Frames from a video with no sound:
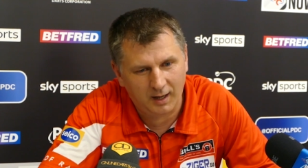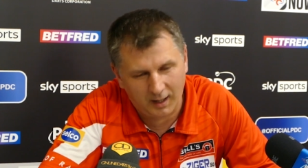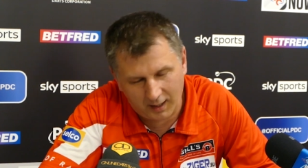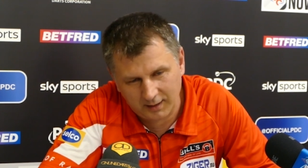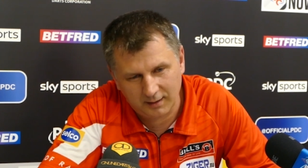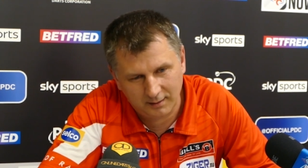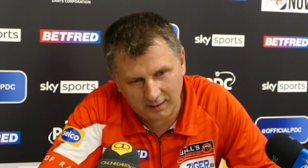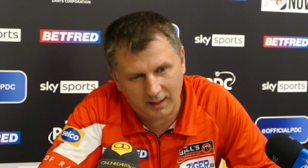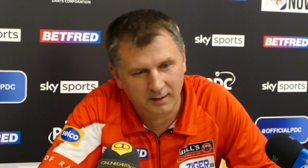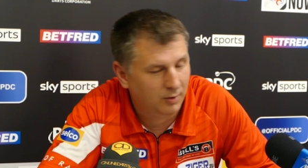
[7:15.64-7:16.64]

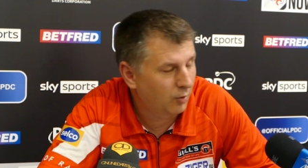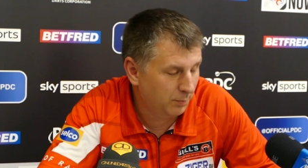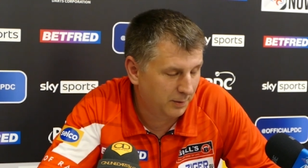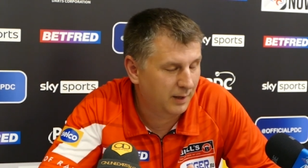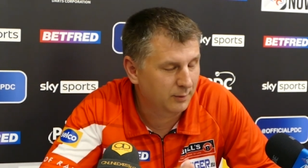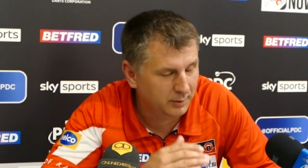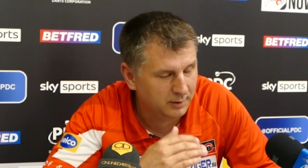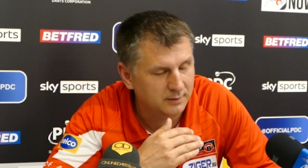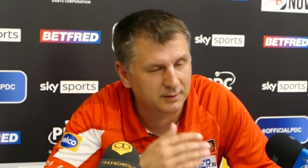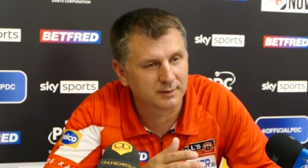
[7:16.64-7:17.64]
I hope I
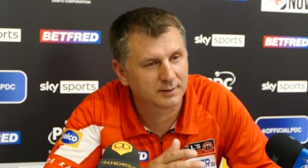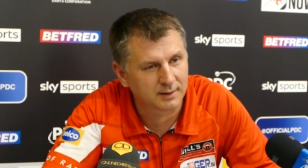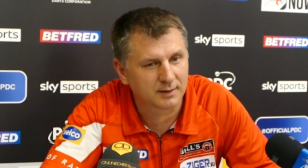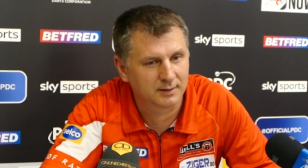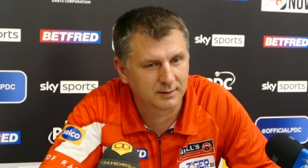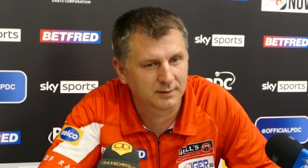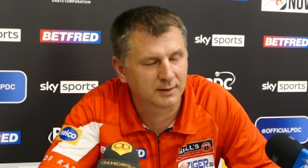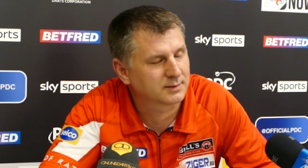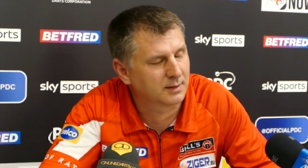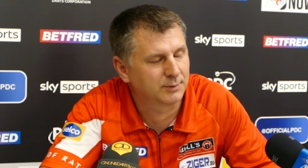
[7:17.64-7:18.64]
will in
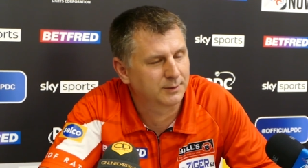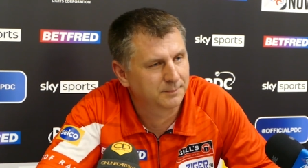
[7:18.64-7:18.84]
the semi.